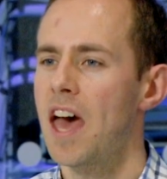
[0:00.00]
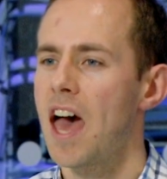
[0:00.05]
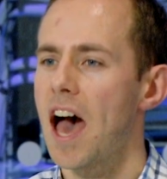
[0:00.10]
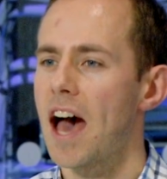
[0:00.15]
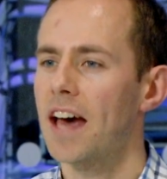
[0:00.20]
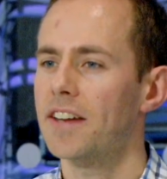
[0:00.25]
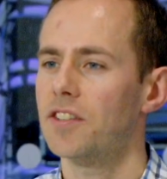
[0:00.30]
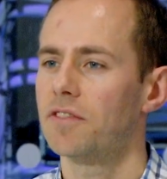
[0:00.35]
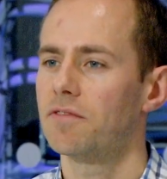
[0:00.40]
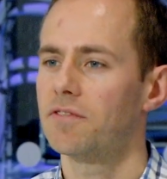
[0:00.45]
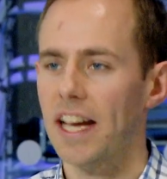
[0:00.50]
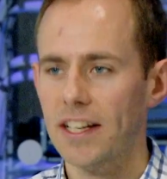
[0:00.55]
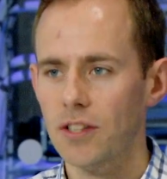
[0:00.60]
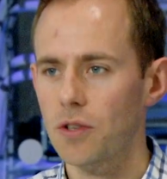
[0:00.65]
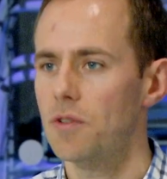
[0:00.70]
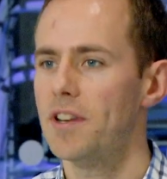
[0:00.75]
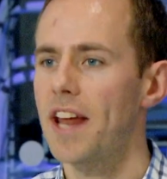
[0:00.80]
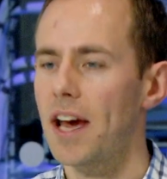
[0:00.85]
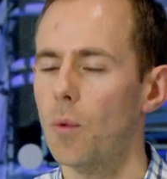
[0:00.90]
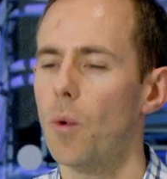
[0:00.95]
And
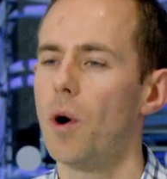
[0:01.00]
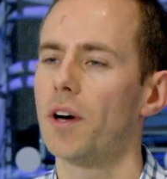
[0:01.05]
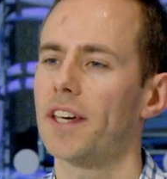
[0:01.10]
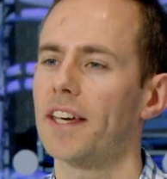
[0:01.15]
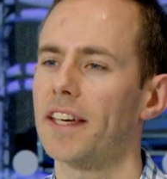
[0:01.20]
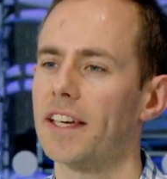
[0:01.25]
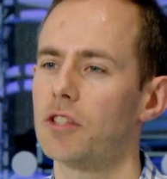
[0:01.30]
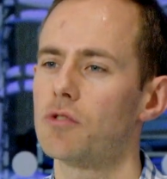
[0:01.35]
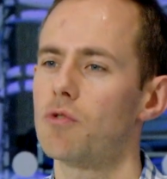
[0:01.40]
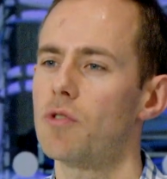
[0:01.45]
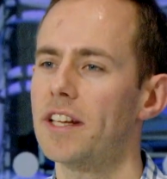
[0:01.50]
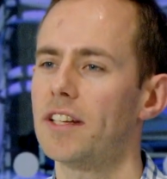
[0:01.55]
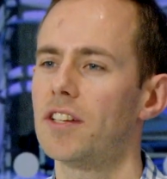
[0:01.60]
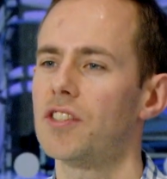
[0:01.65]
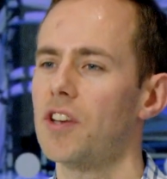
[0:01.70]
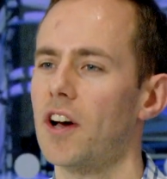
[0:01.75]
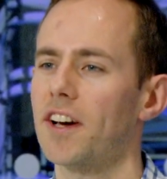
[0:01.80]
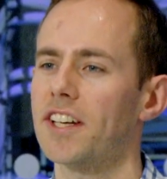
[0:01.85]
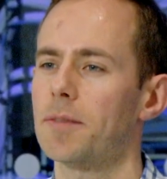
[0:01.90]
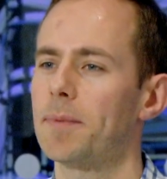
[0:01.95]
Datto Networking is really
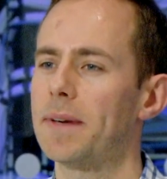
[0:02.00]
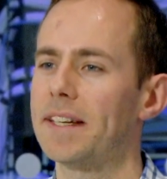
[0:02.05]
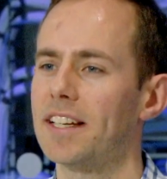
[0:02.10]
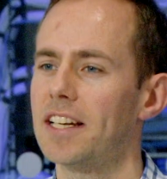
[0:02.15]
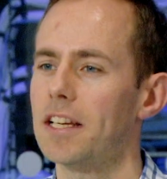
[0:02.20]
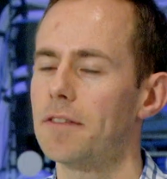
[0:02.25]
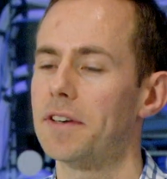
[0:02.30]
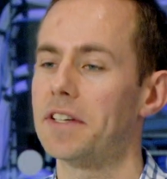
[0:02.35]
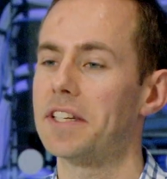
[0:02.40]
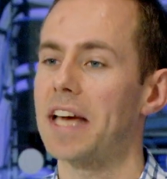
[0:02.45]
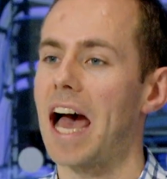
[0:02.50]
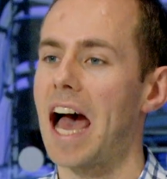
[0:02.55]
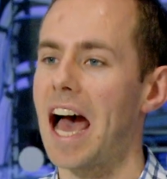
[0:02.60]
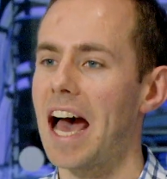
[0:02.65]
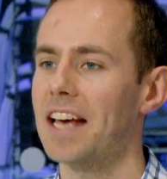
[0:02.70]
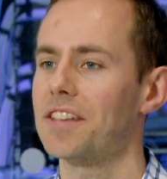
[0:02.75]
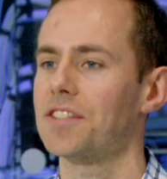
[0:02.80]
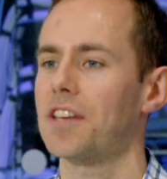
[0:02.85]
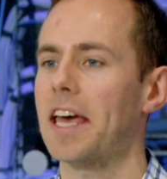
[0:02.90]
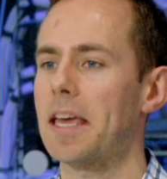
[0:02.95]
designed to be delivered
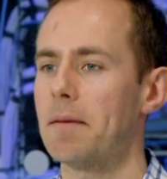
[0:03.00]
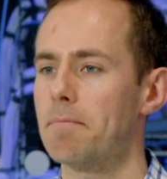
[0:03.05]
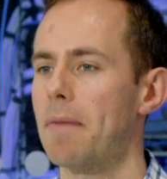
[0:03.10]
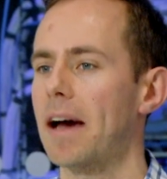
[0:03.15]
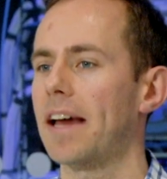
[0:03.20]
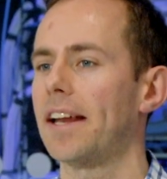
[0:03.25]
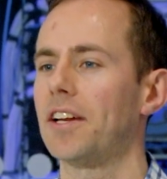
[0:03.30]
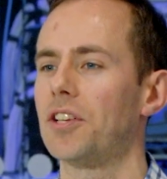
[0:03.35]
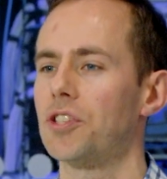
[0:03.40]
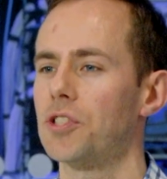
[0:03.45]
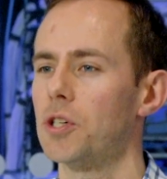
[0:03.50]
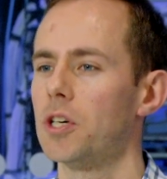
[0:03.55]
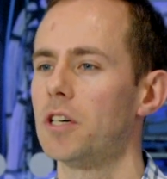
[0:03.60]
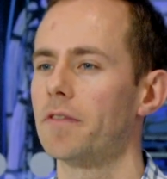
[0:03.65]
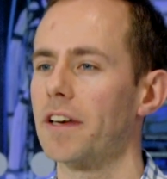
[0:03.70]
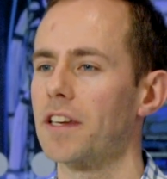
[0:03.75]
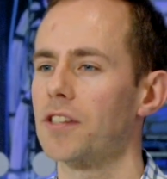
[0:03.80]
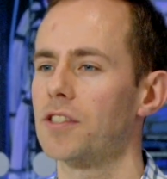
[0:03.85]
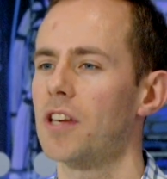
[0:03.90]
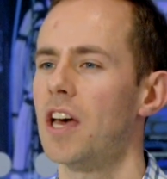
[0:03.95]
as a managed
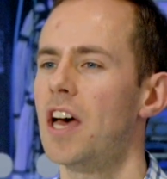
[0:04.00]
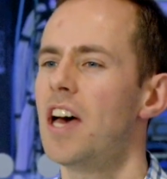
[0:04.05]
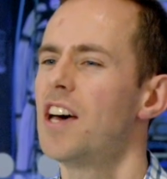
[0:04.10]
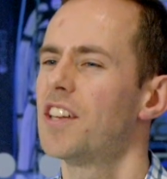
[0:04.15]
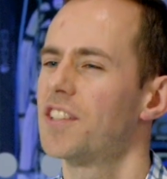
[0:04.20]
service